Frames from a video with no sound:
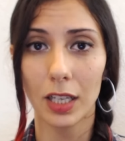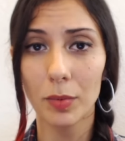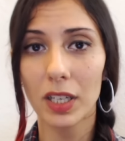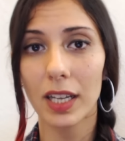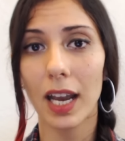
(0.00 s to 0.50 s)

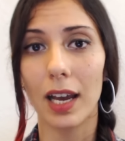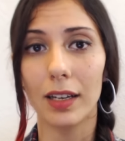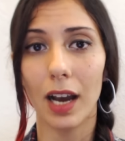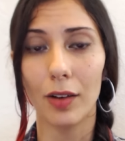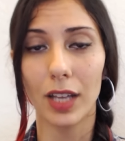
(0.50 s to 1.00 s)
Tell me
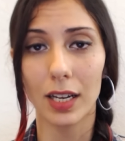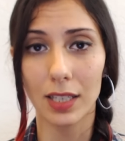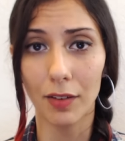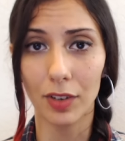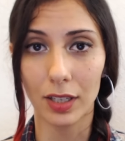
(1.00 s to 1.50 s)
again how that
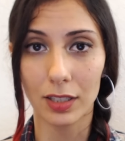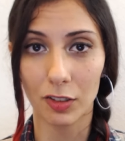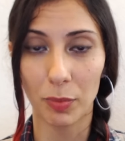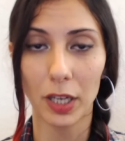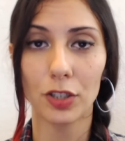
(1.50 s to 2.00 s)
is evidence
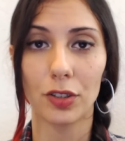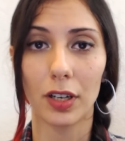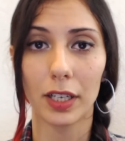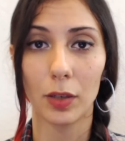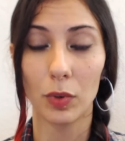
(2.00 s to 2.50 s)
of
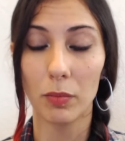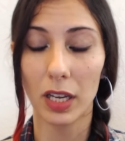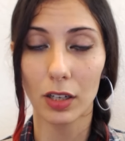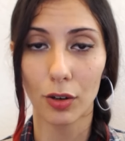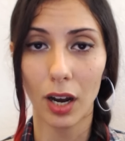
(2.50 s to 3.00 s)
patriarchy when
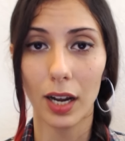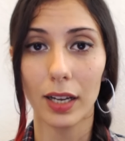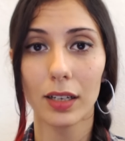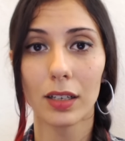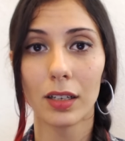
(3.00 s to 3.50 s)
men cry
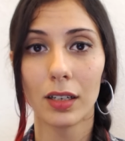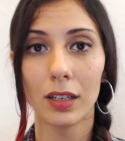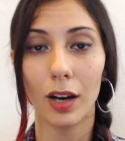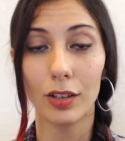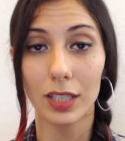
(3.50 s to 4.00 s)

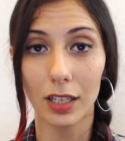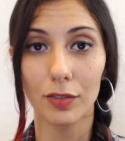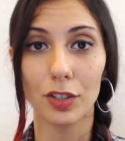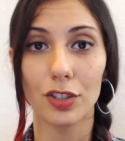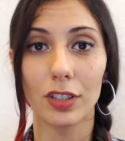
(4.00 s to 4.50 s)
on
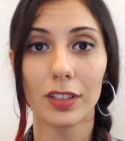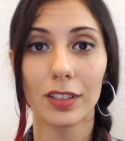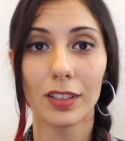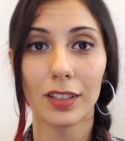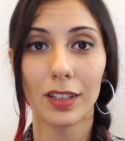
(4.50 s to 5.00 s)
television
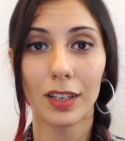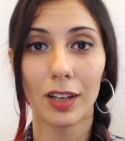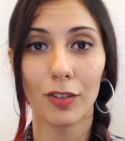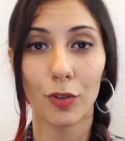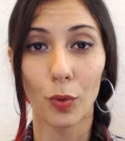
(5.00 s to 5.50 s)

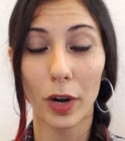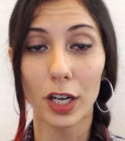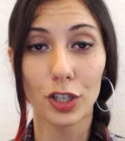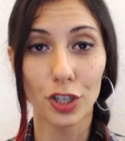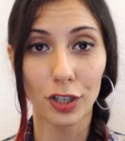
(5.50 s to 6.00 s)
for
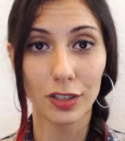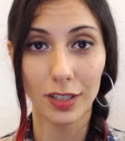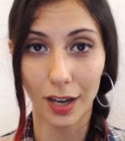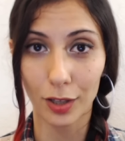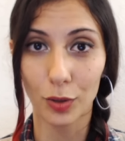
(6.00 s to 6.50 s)
wearing shirts
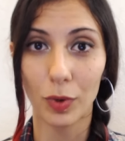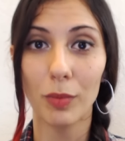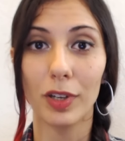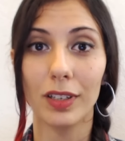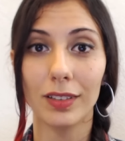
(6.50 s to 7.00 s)
that other
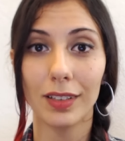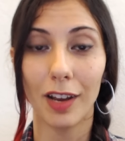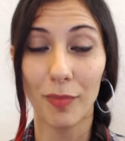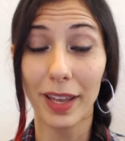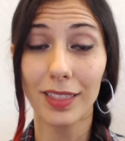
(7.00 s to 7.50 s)
women
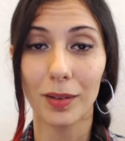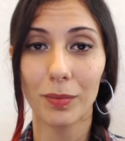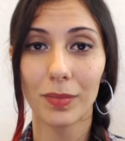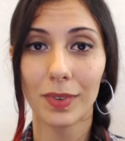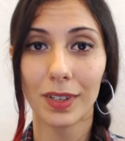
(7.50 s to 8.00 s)
have made
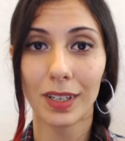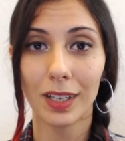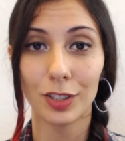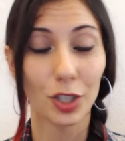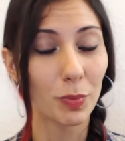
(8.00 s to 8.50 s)
them
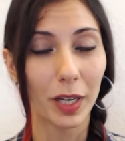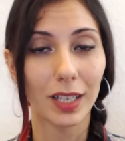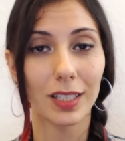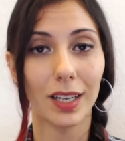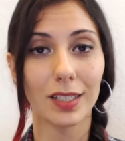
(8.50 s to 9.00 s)
just
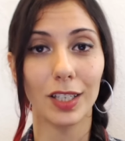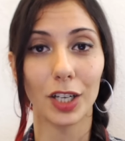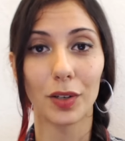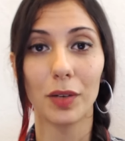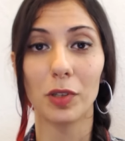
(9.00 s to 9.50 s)
because it doesn't
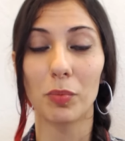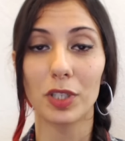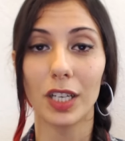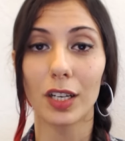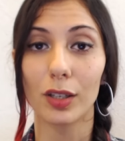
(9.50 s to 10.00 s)
agree with a
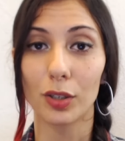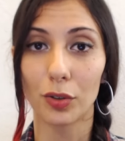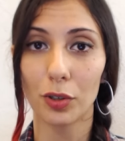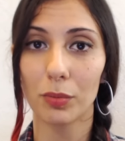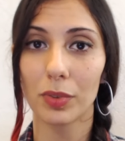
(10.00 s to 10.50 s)
particular
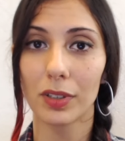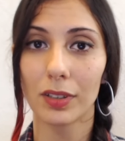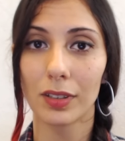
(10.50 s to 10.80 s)
group.